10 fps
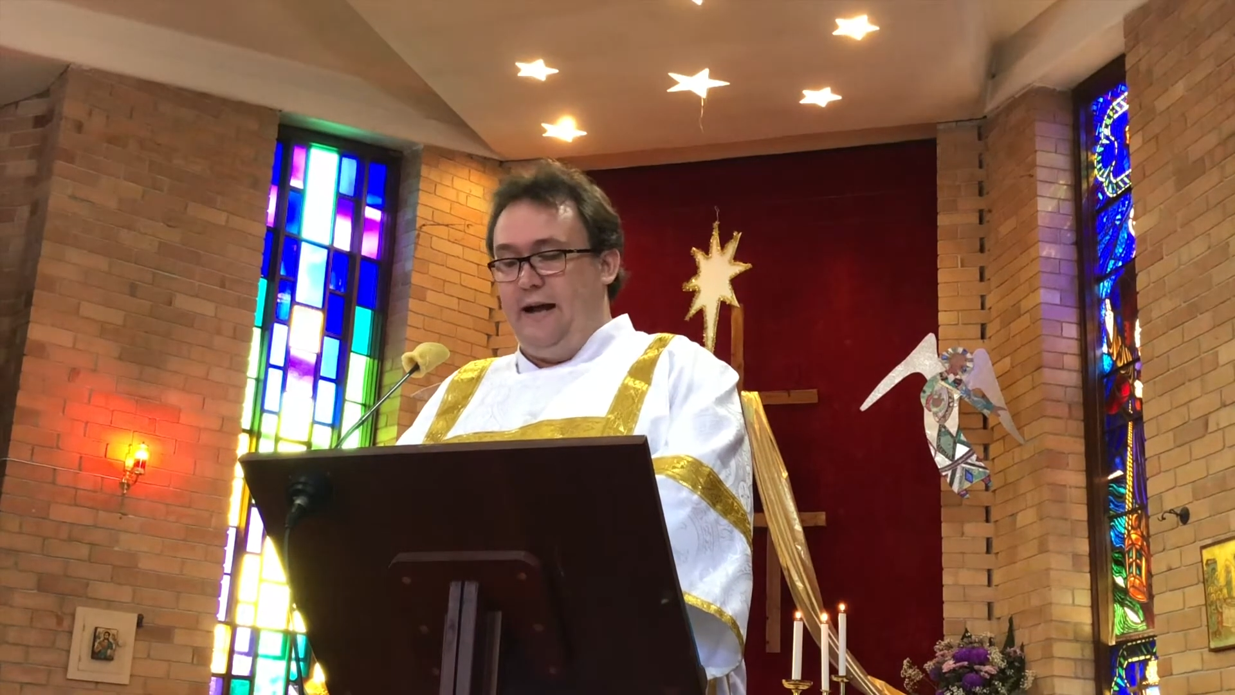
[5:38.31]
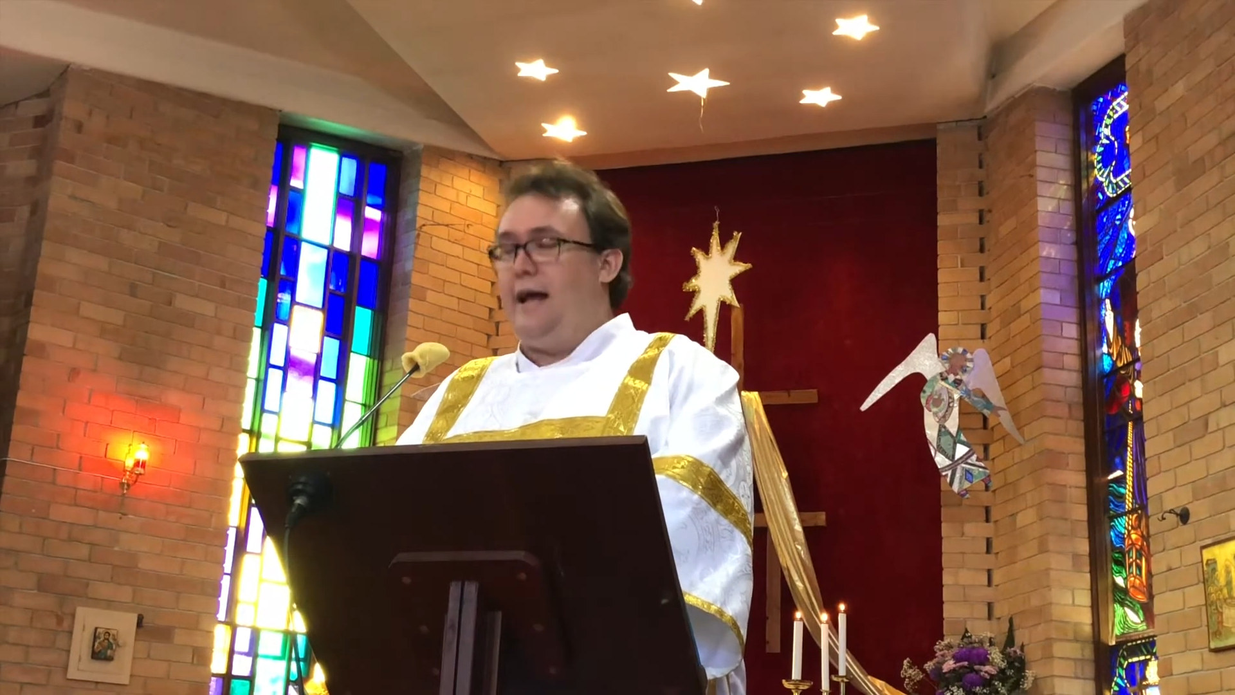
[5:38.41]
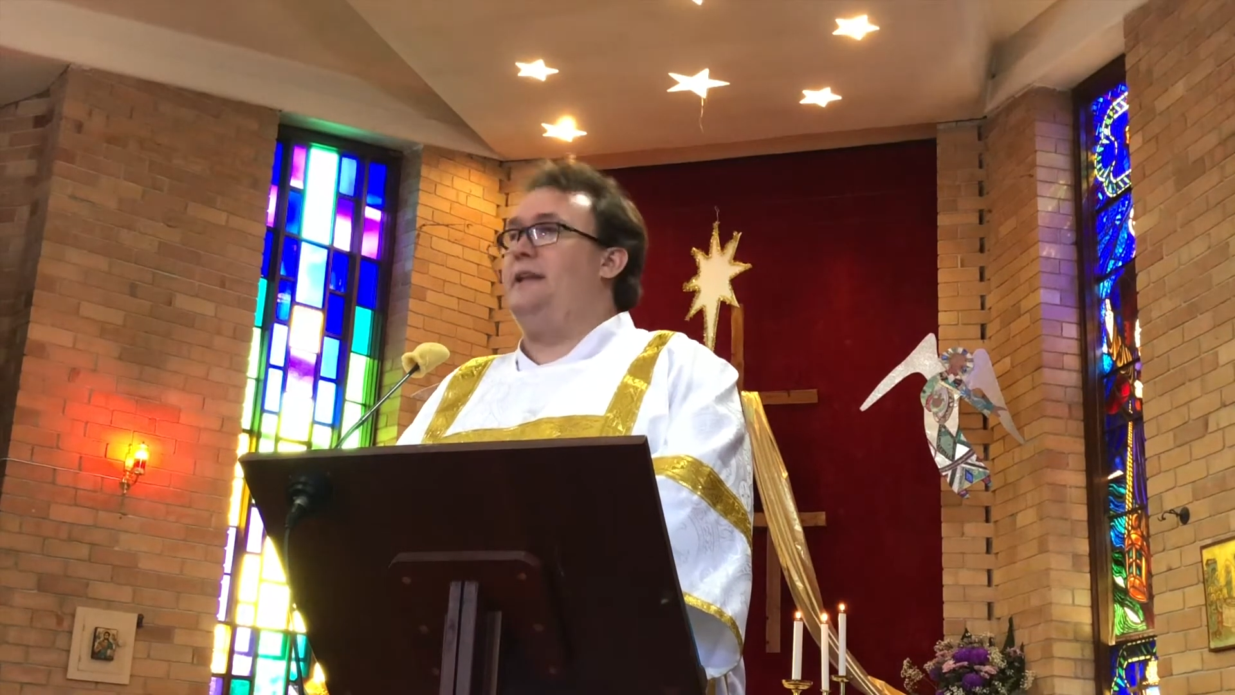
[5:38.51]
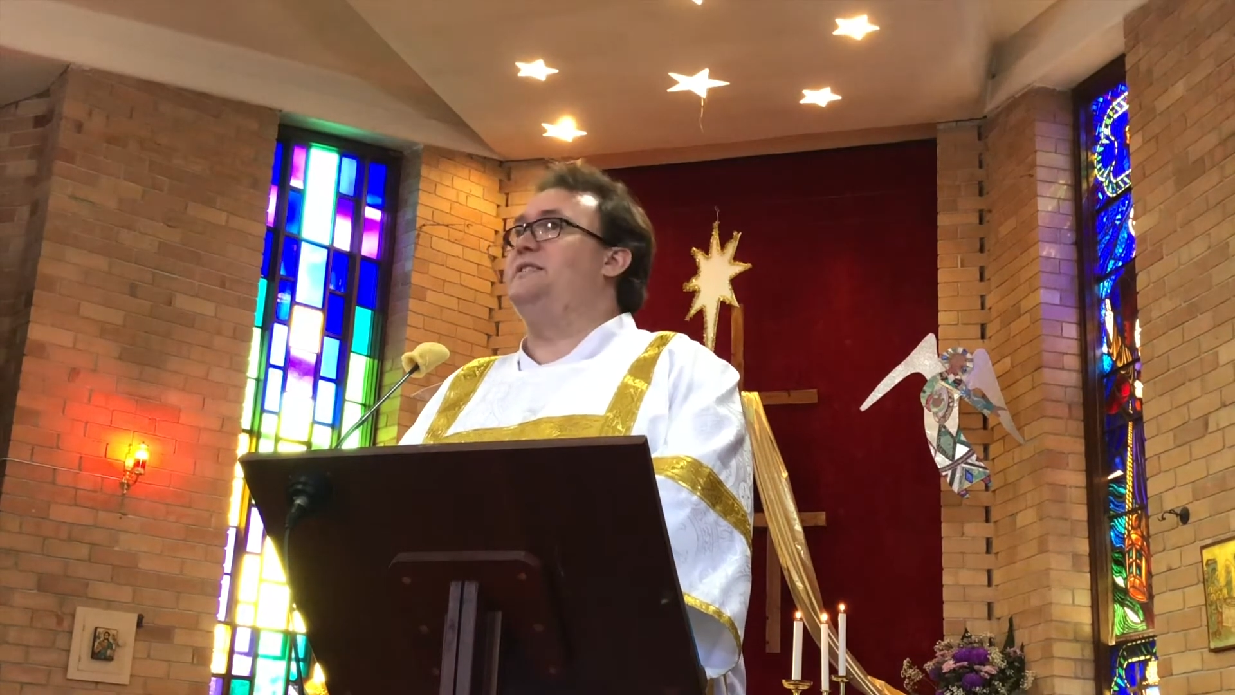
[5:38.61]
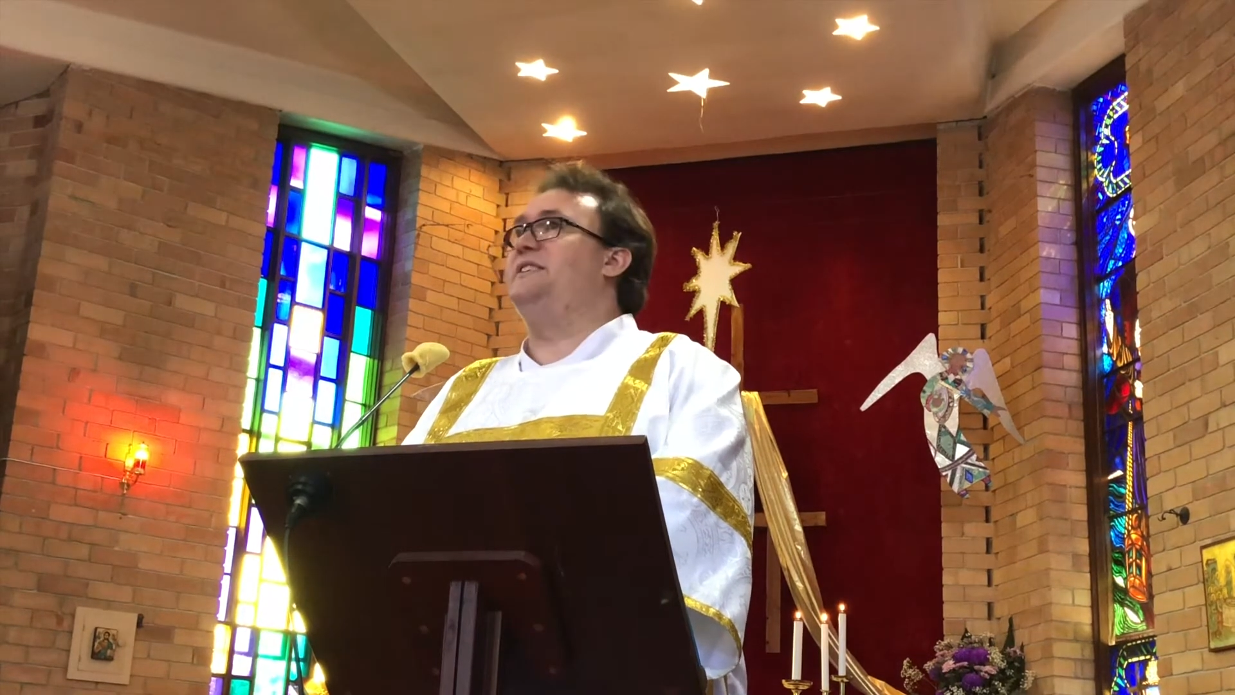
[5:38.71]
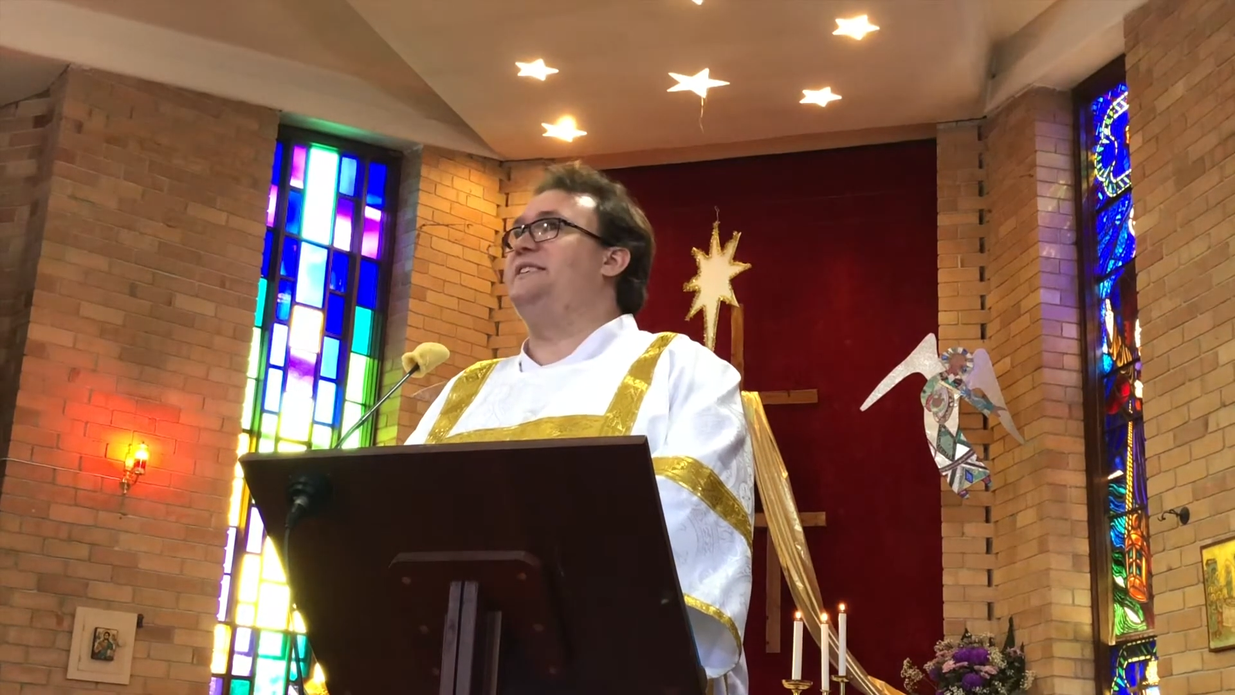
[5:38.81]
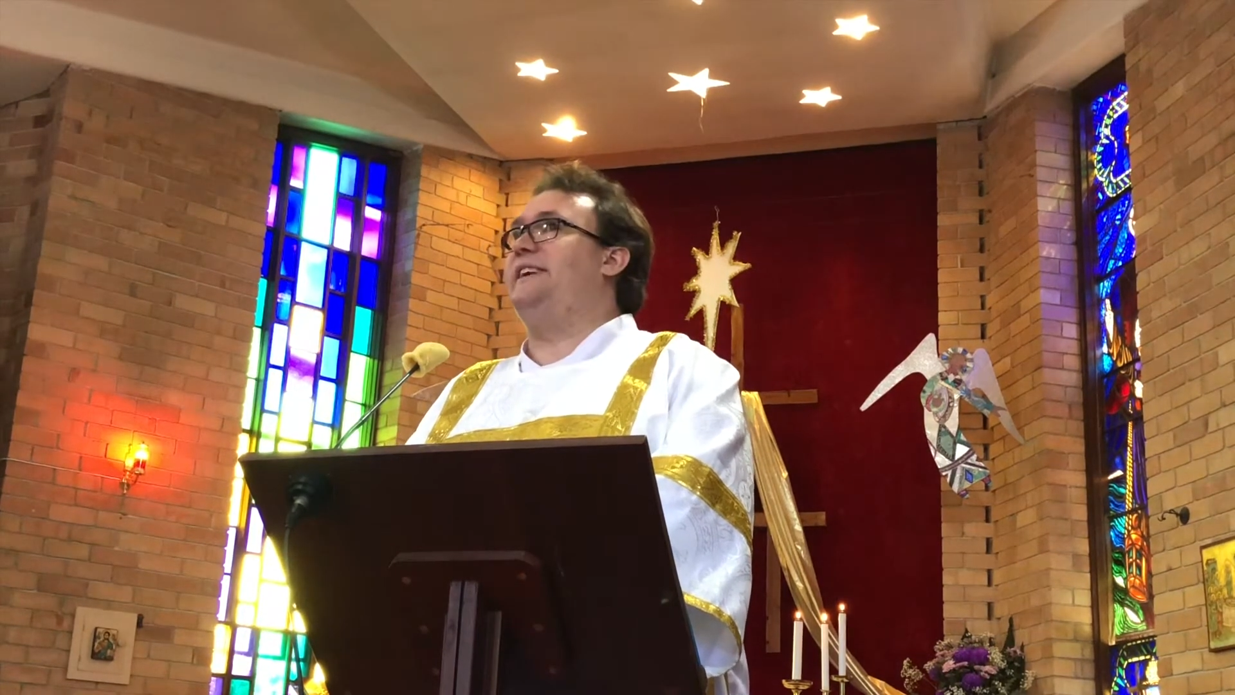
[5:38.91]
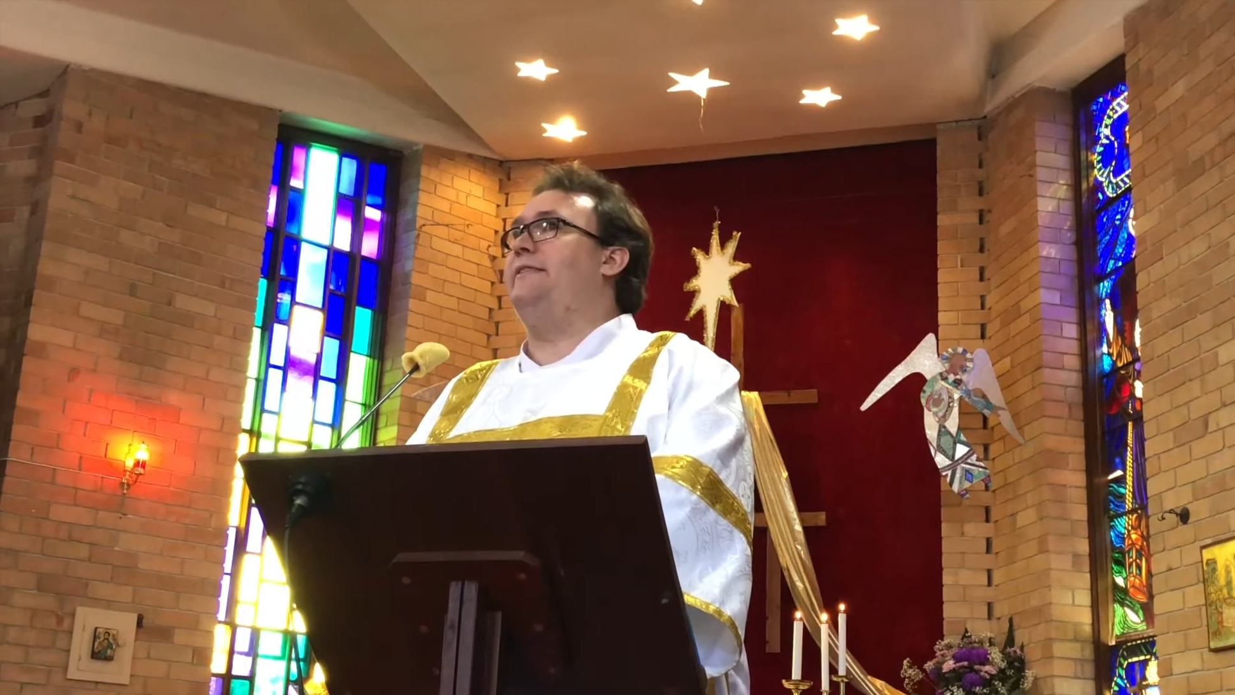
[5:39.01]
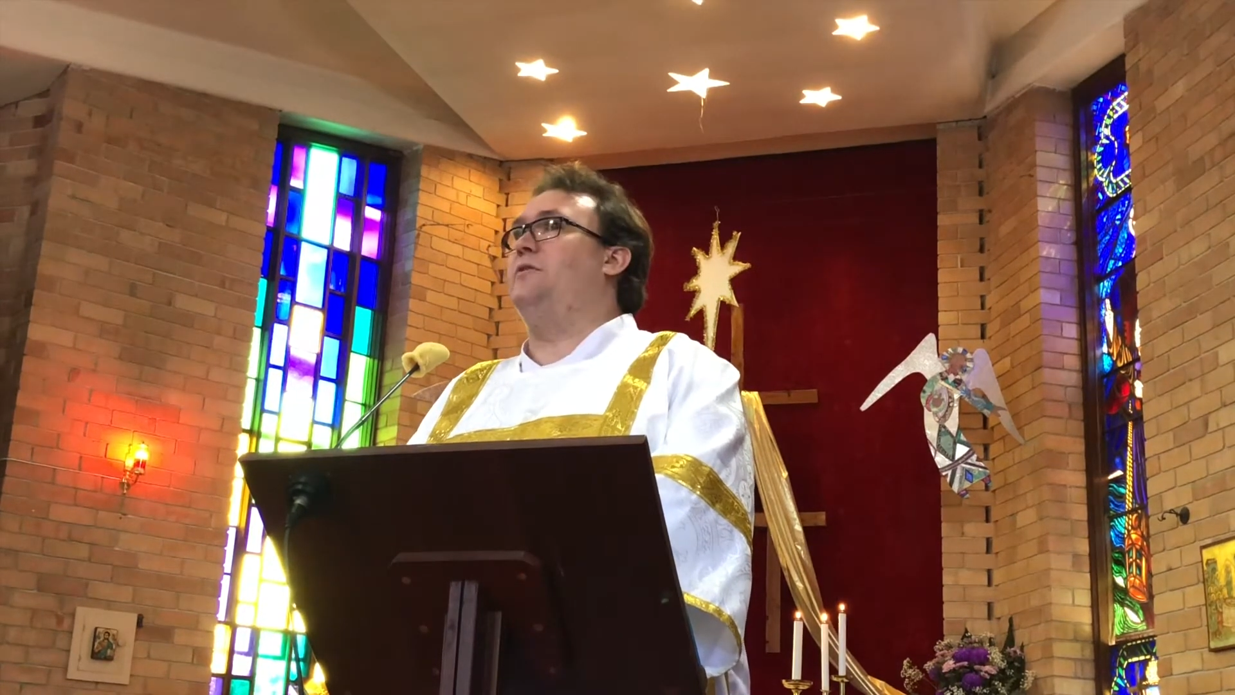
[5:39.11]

and to see the